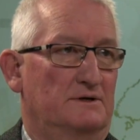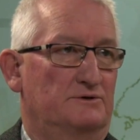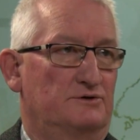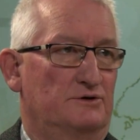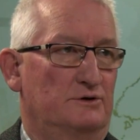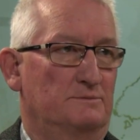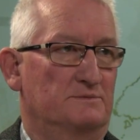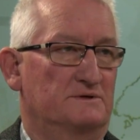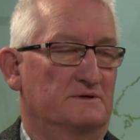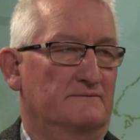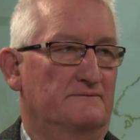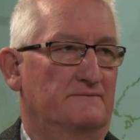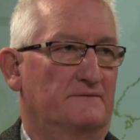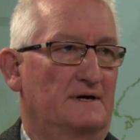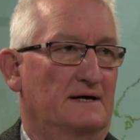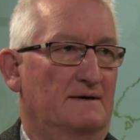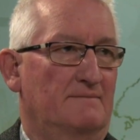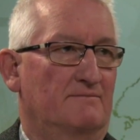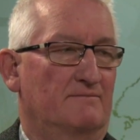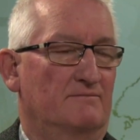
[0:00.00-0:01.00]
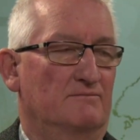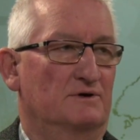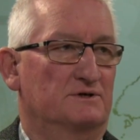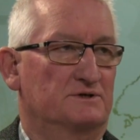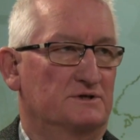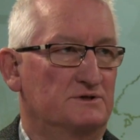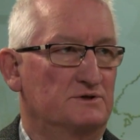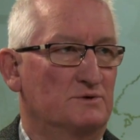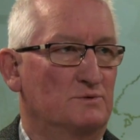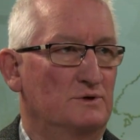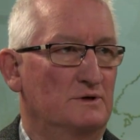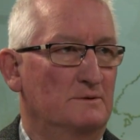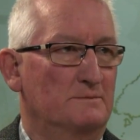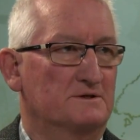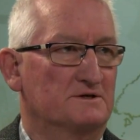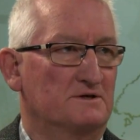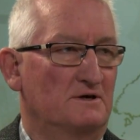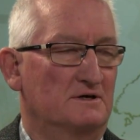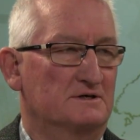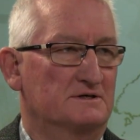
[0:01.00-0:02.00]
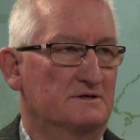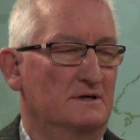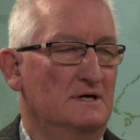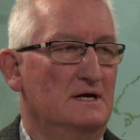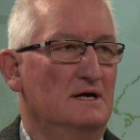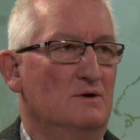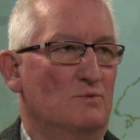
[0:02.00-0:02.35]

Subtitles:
in terms of residual herbicides.